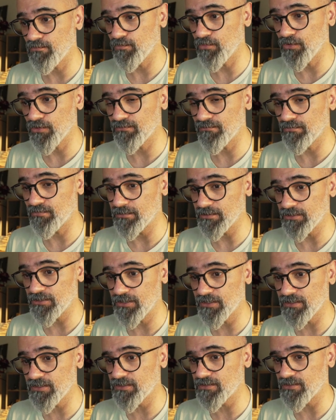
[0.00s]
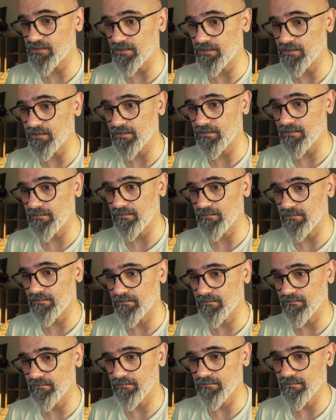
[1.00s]
would register
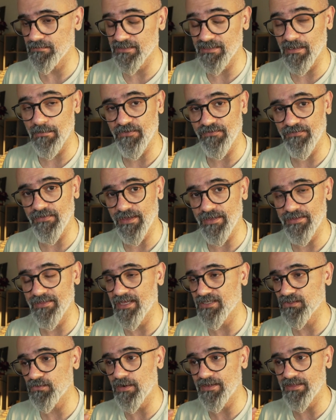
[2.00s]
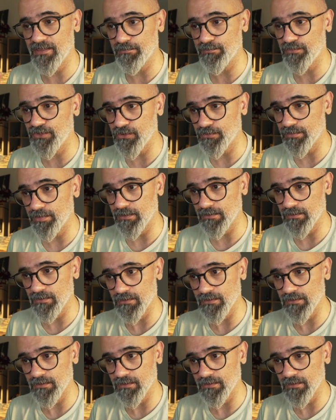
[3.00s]
some of it. That's why the pupil